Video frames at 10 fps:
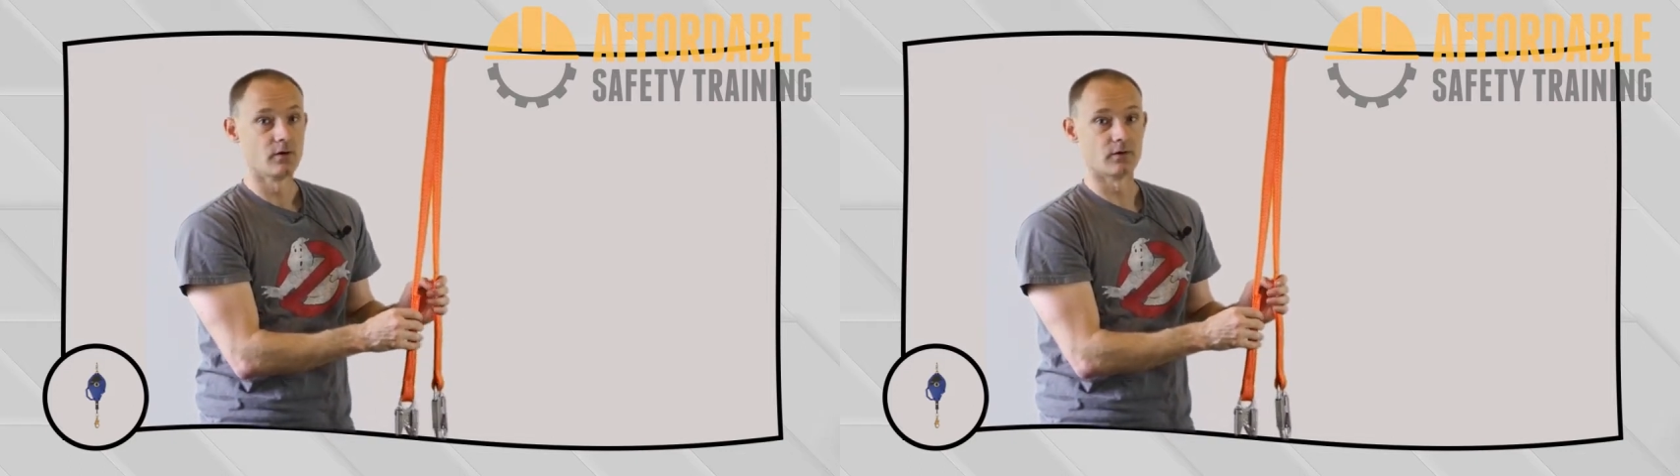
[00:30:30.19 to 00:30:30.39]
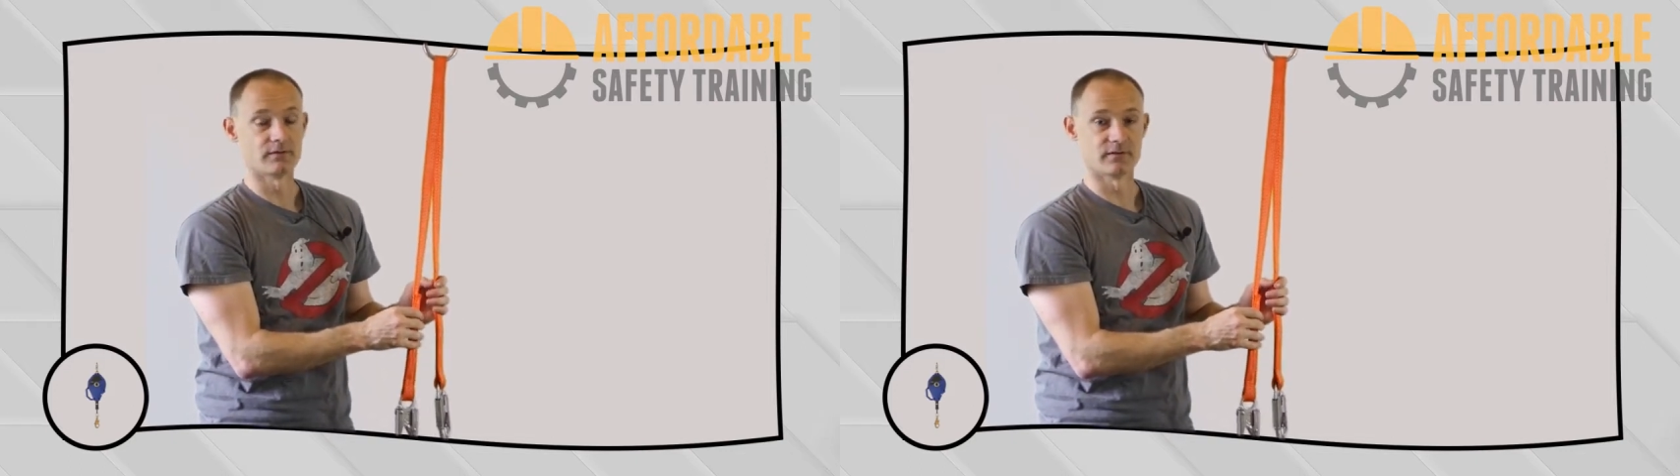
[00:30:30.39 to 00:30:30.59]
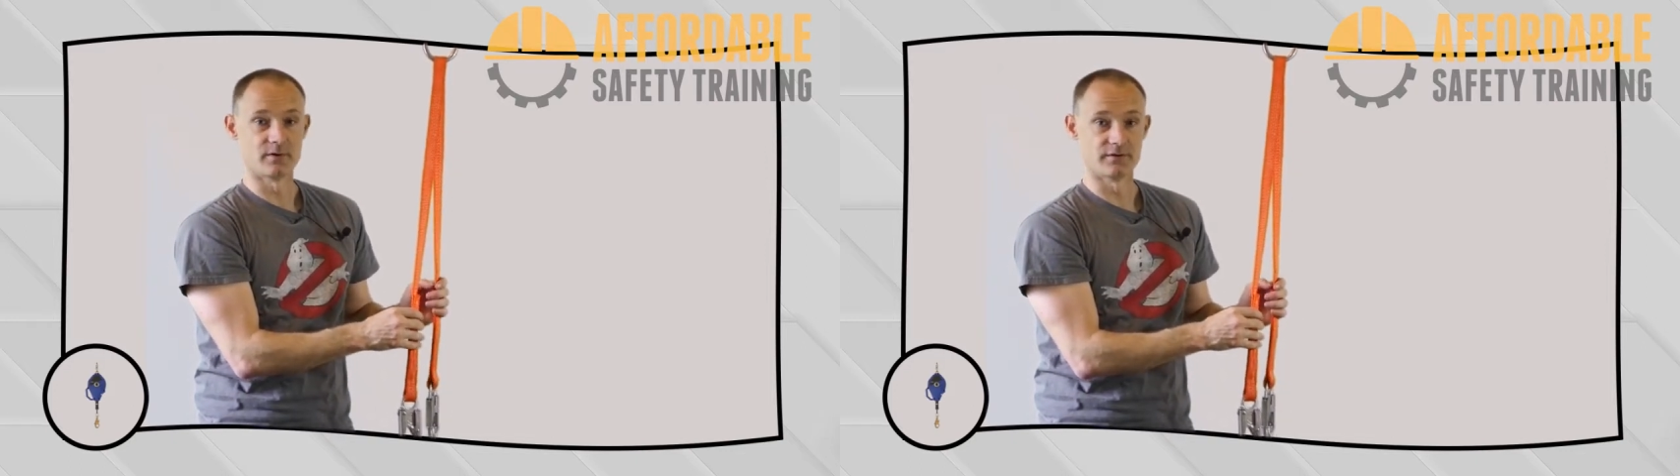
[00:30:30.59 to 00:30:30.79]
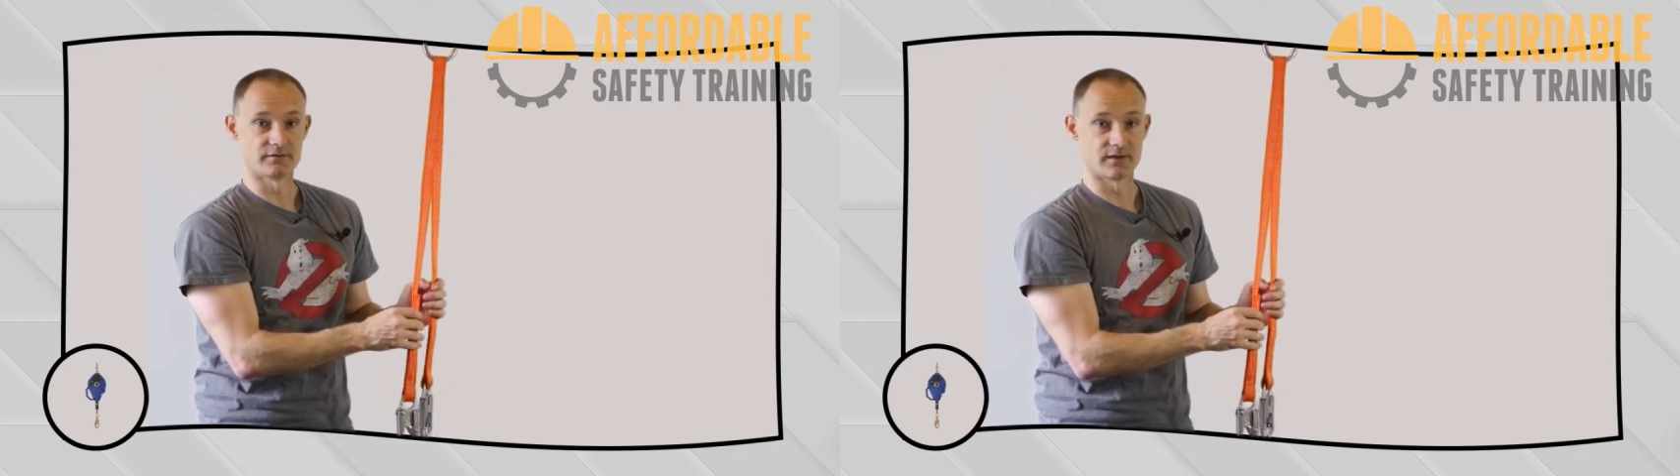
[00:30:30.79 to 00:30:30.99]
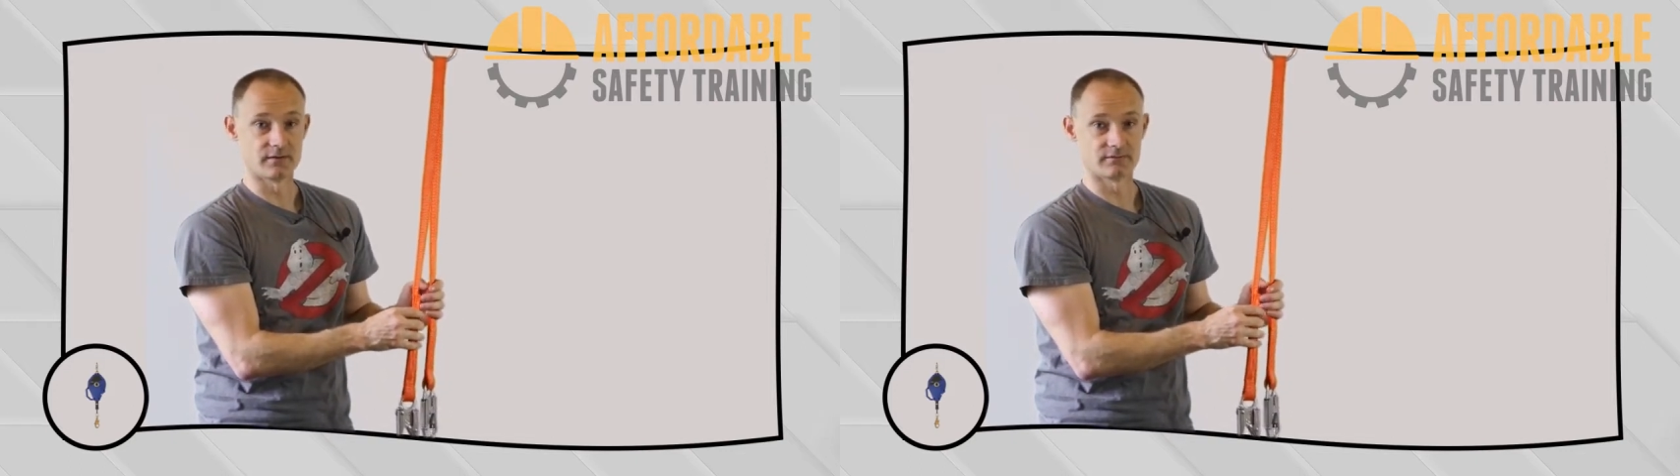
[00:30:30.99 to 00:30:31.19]
or some
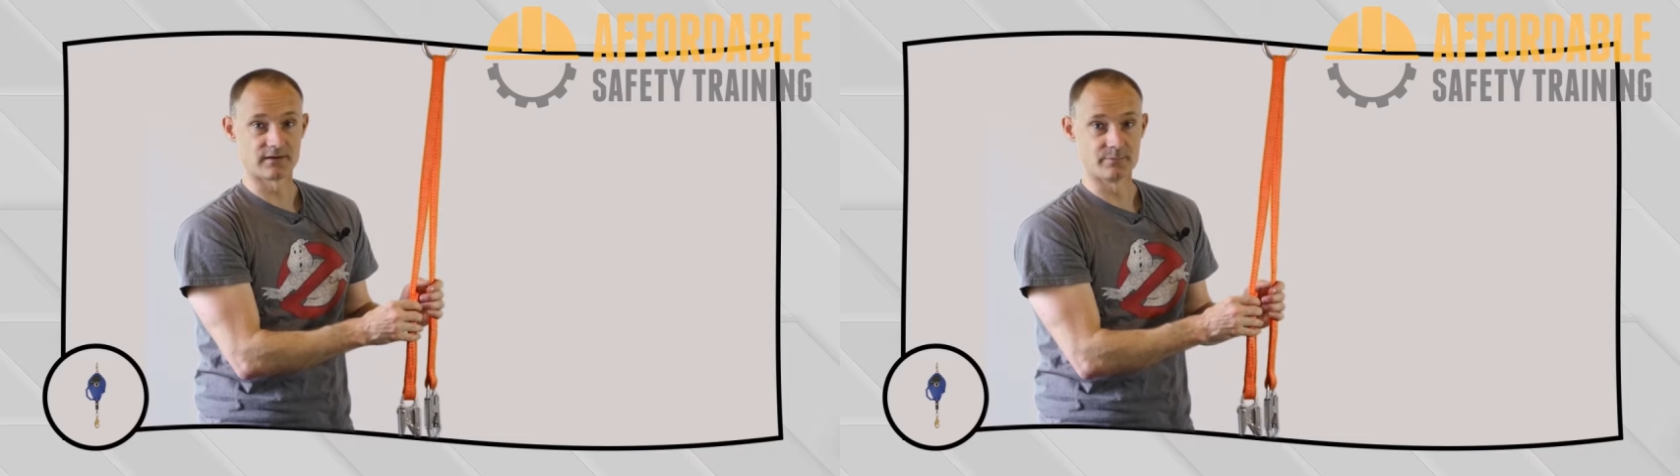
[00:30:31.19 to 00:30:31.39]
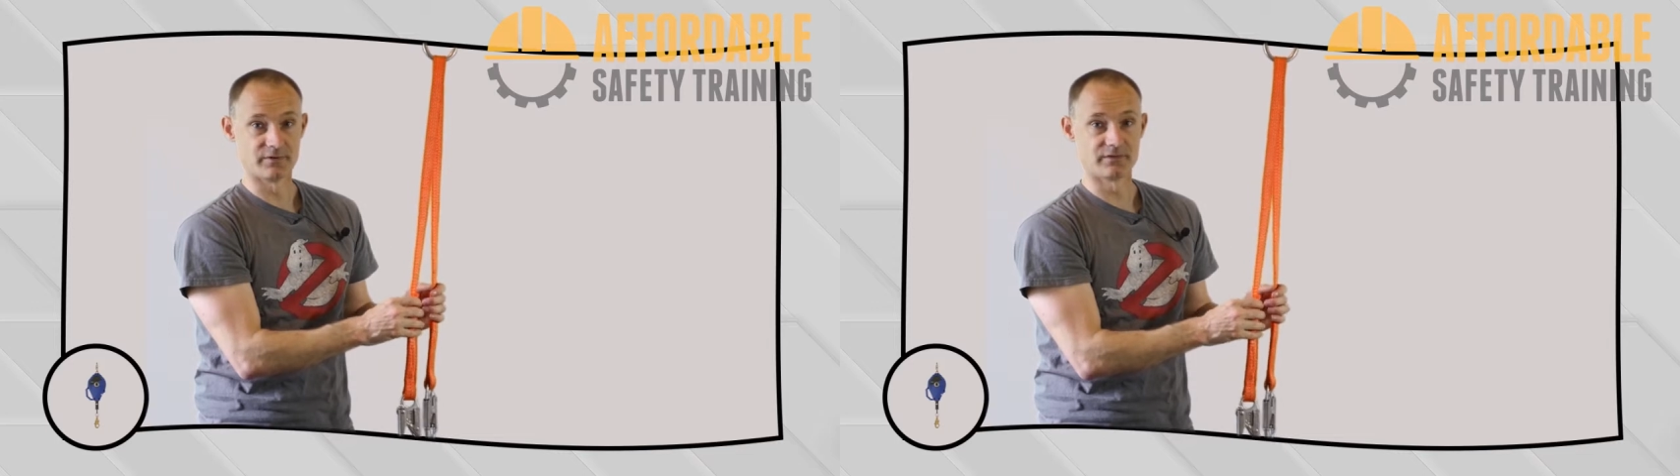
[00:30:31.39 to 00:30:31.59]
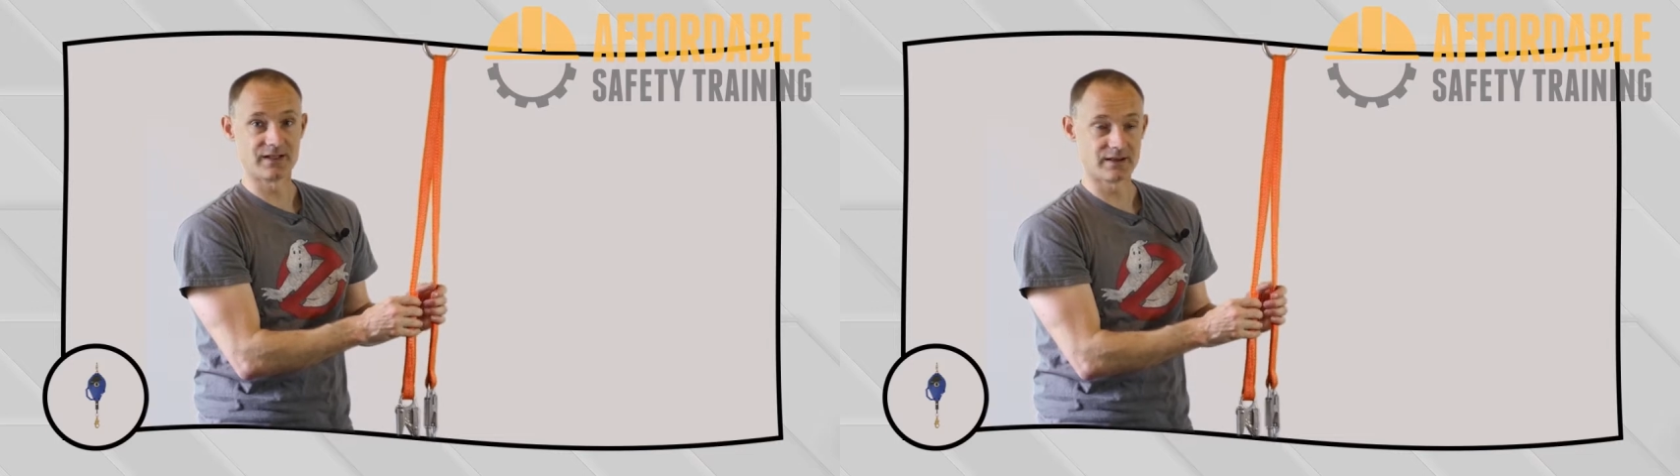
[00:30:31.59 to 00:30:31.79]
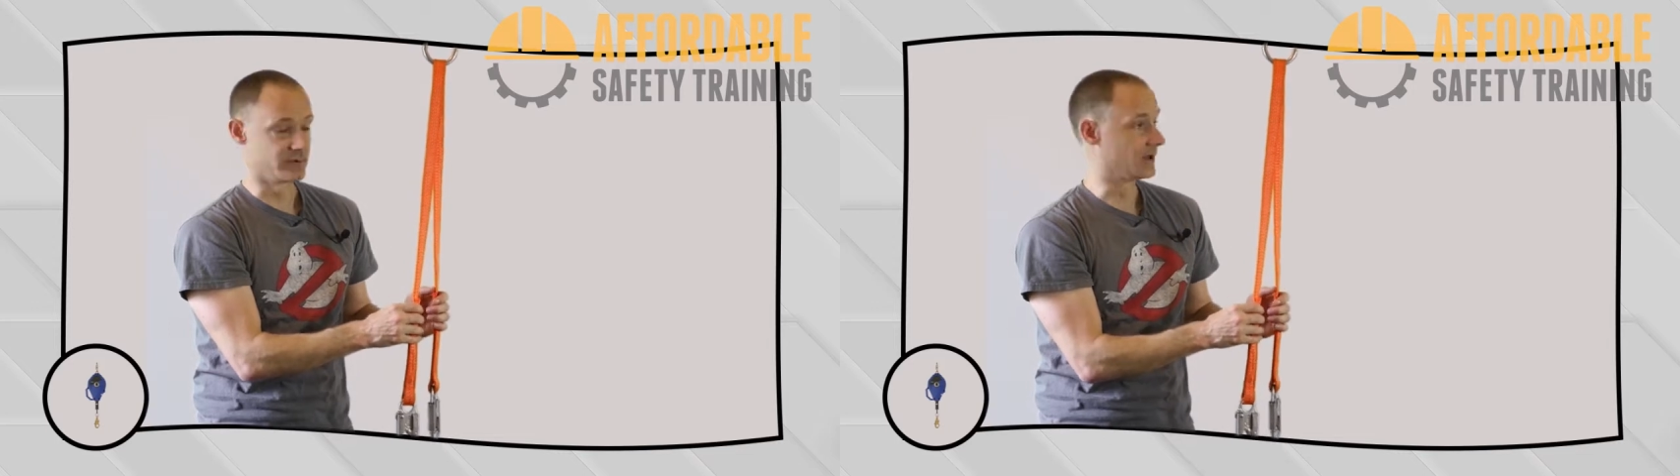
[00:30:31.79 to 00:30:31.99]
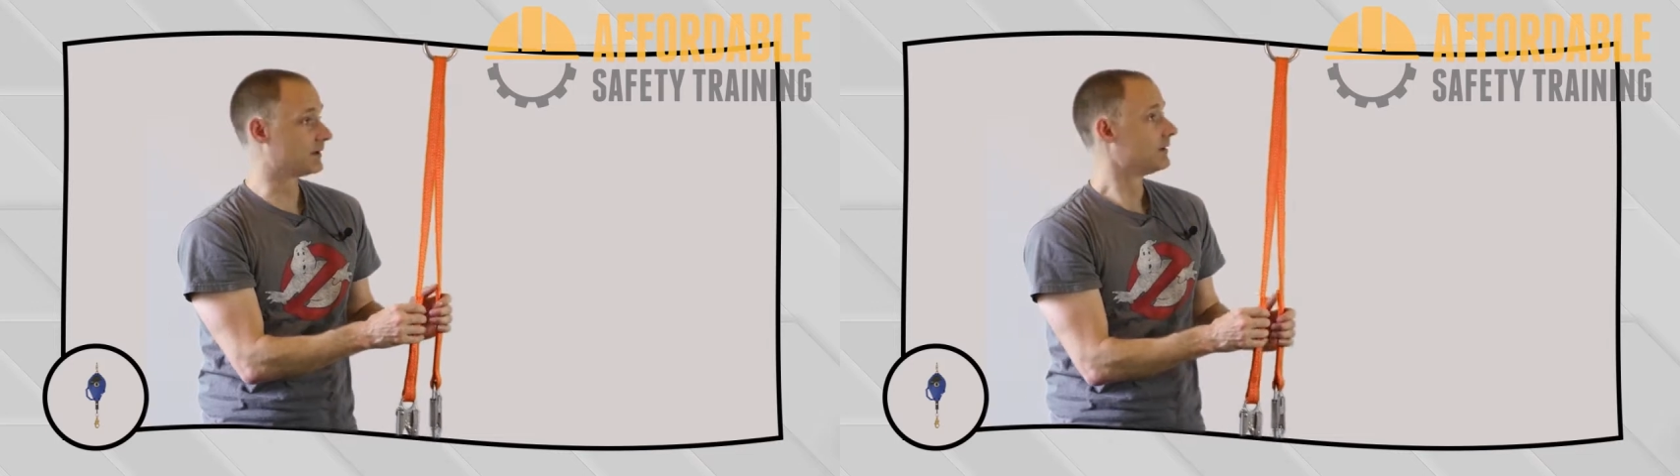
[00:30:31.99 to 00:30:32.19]
other type of
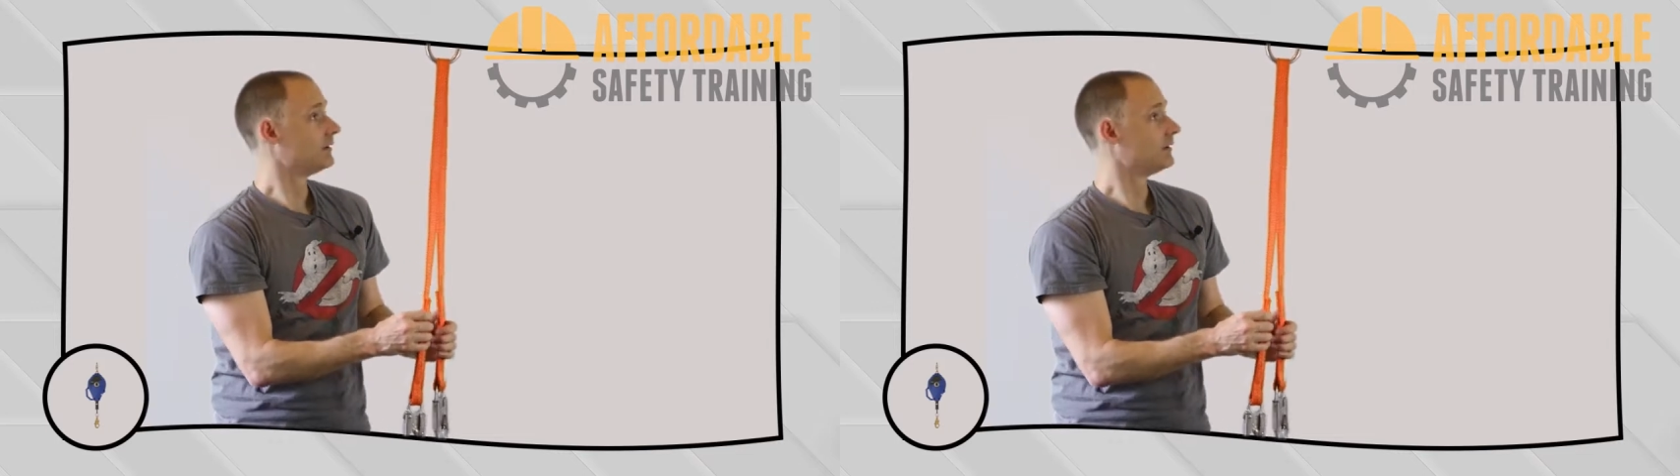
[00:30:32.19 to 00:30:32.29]
climbing.